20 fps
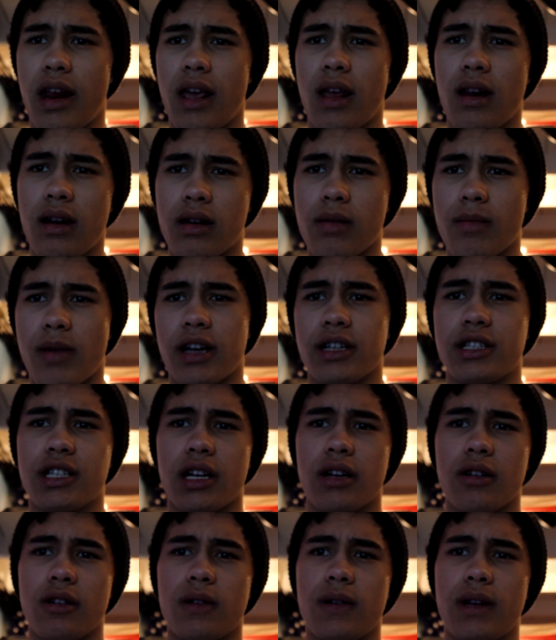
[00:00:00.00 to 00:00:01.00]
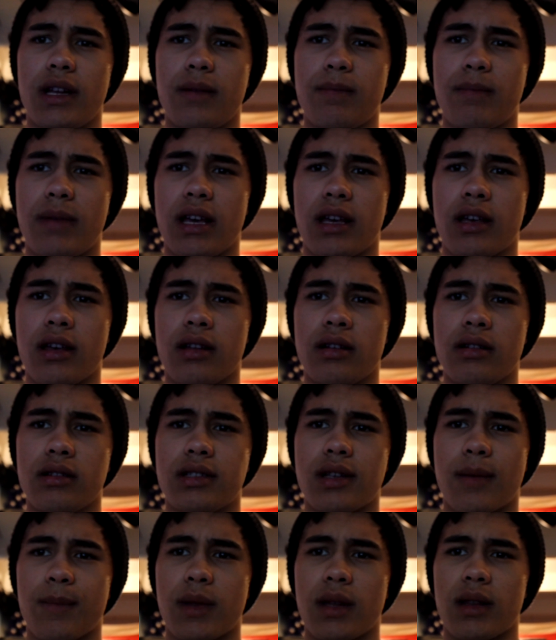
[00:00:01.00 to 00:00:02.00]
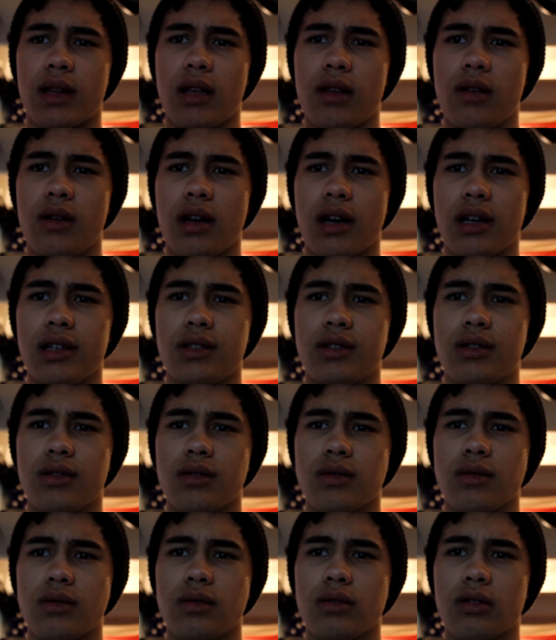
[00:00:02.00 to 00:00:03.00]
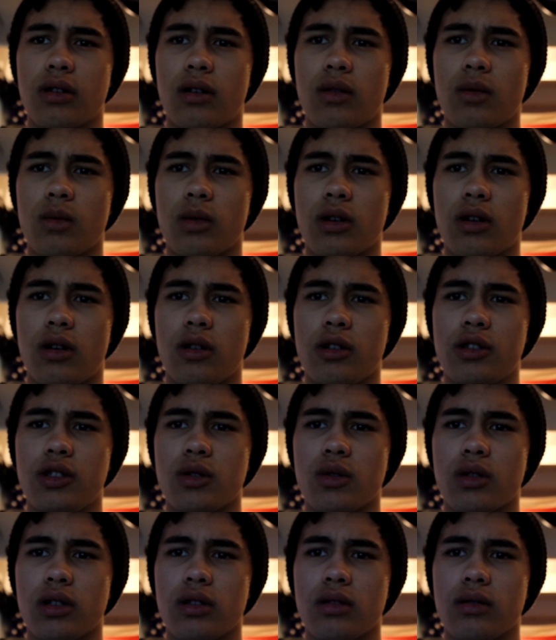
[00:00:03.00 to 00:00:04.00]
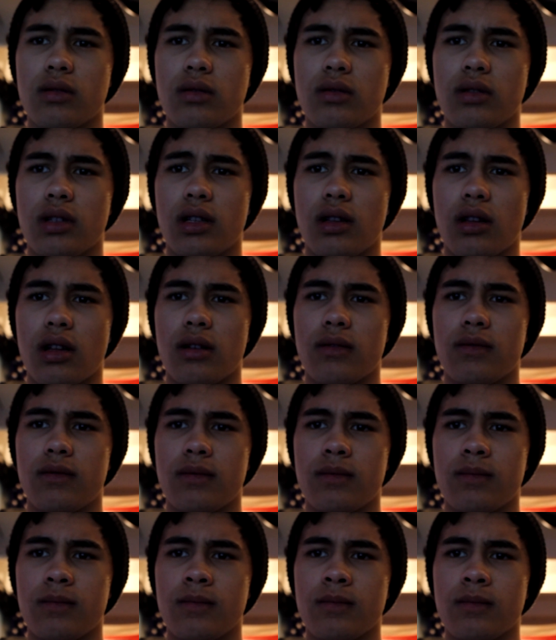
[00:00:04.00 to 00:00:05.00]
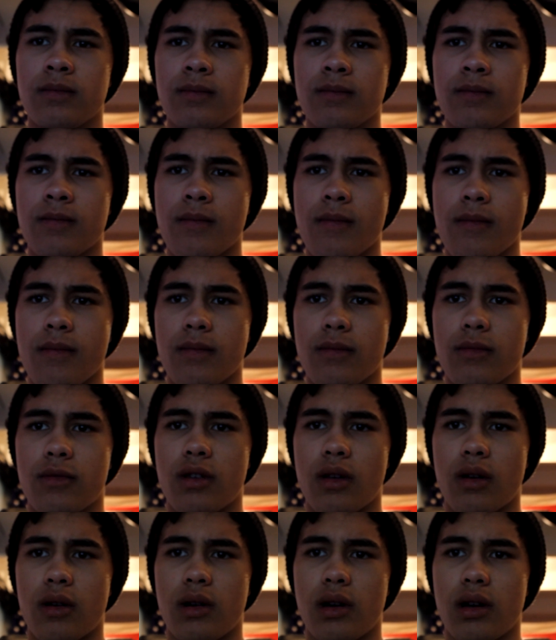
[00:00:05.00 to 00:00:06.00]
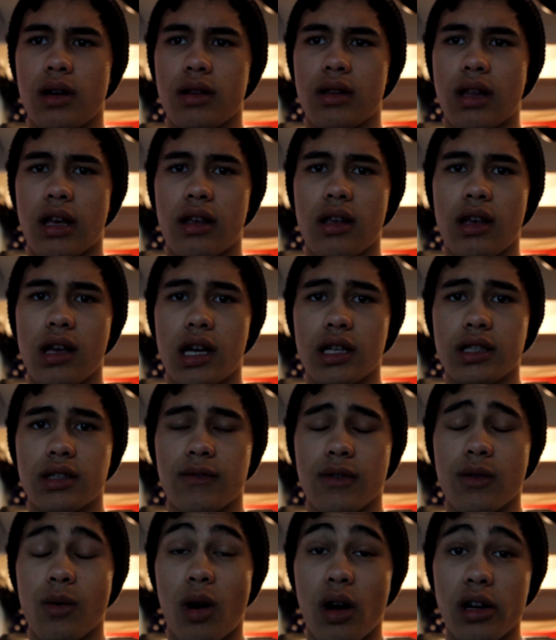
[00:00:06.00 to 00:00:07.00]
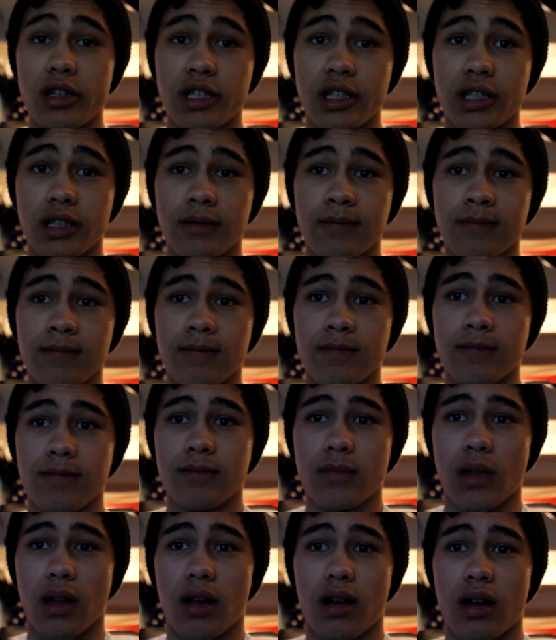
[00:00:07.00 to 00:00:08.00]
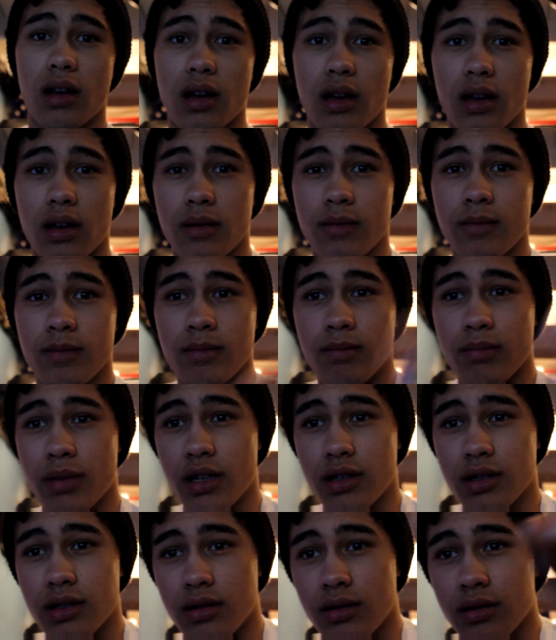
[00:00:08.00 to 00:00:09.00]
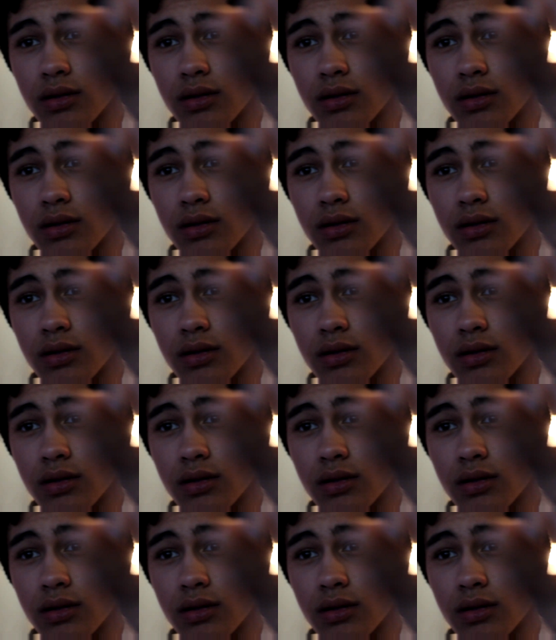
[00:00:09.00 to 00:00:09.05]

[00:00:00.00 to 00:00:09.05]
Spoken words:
into my channel and make it something that you guys would all enjoy and love. So thank you guys for watching. Peace.